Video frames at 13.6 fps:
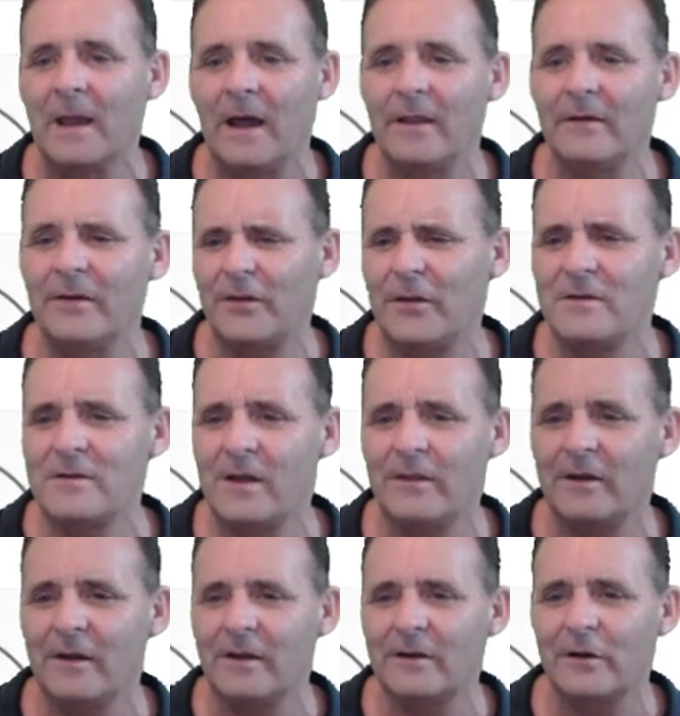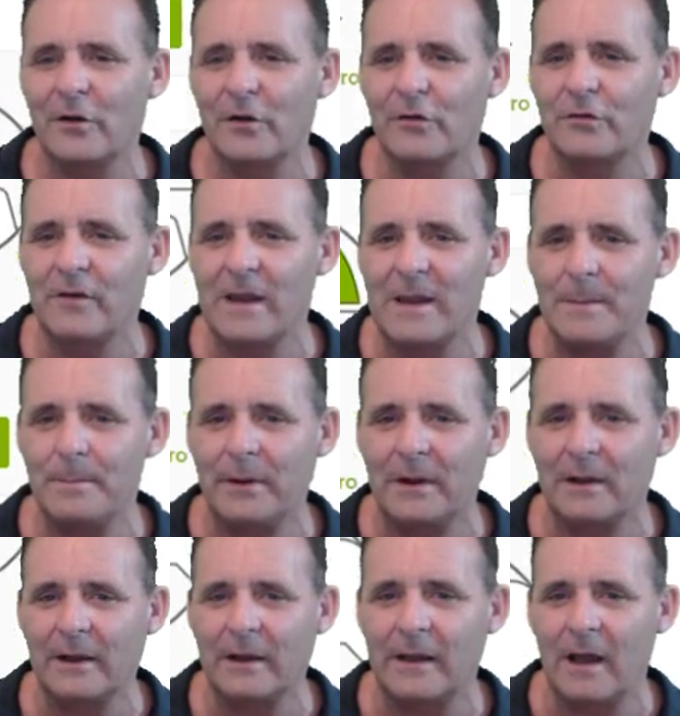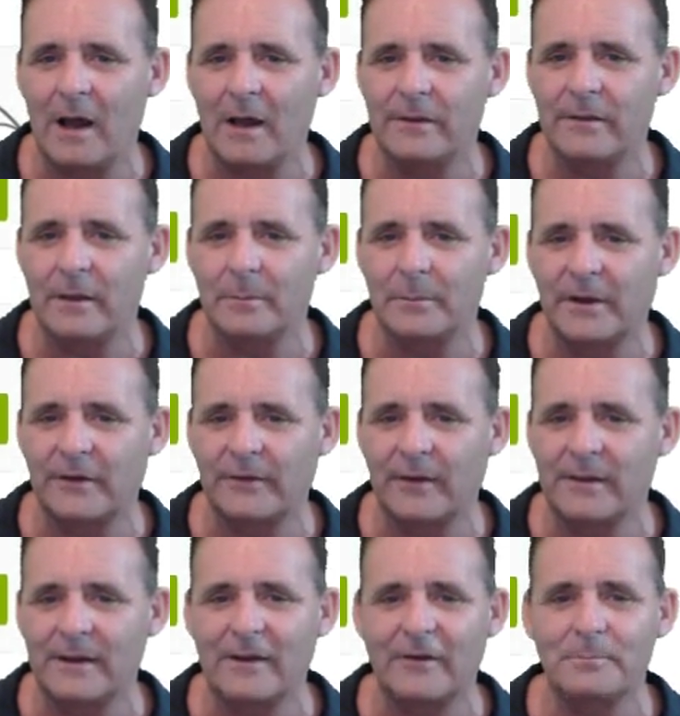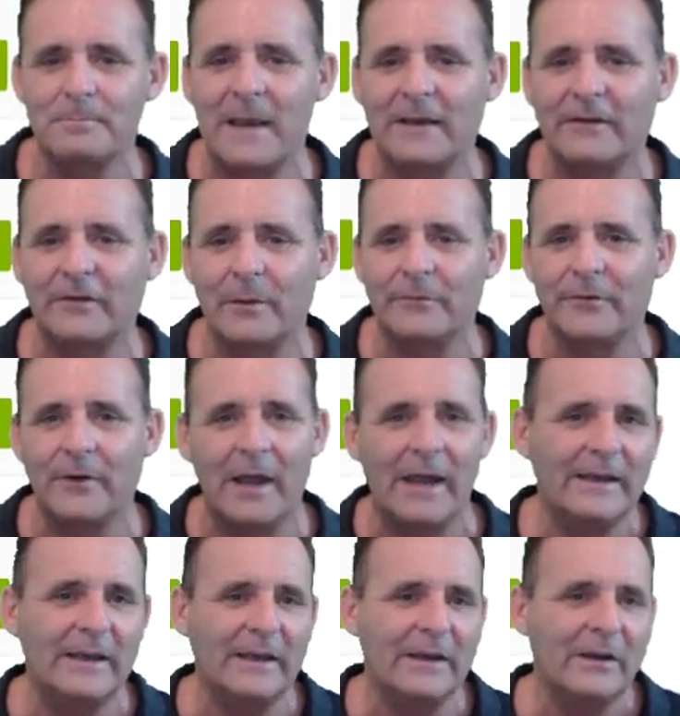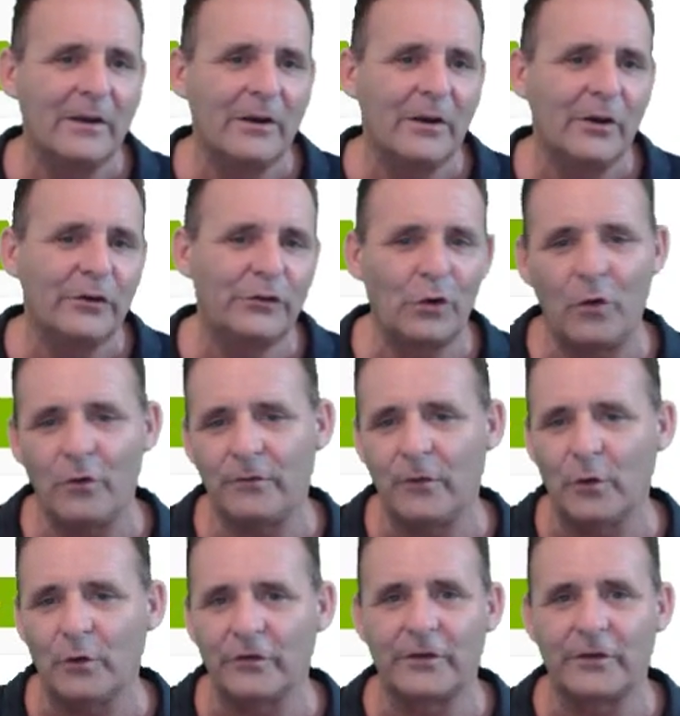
And there is another great plugin, I think, because I think this makes up for any shortfall.